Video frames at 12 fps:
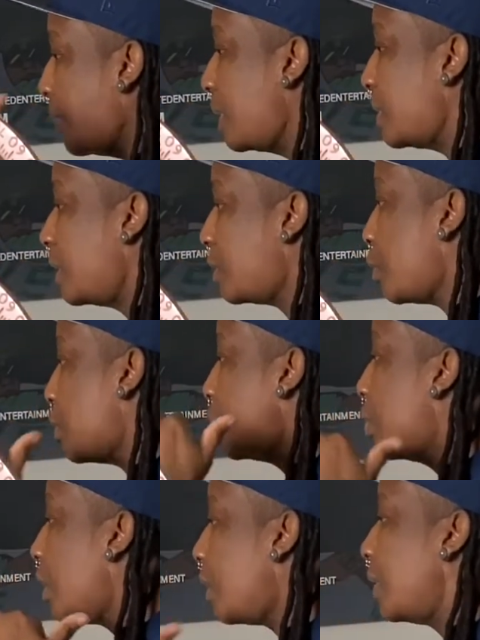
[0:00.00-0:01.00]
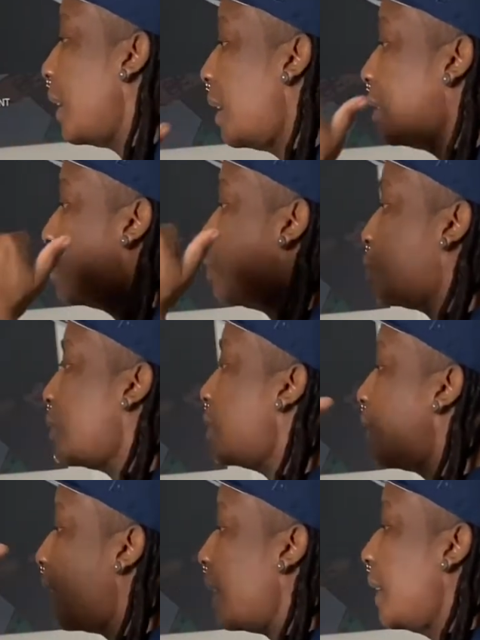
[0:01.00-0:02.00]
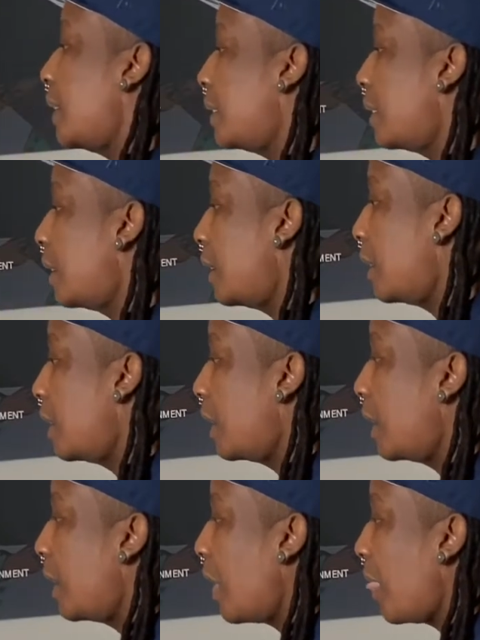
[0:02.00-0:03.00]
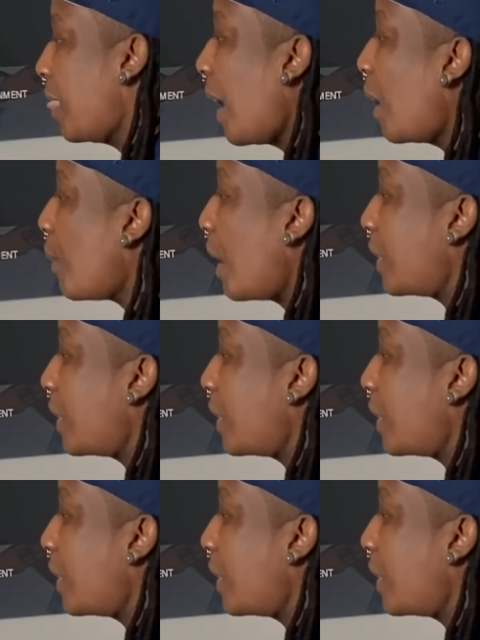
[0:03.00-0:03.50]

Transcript: business or you learn the industry you're in, that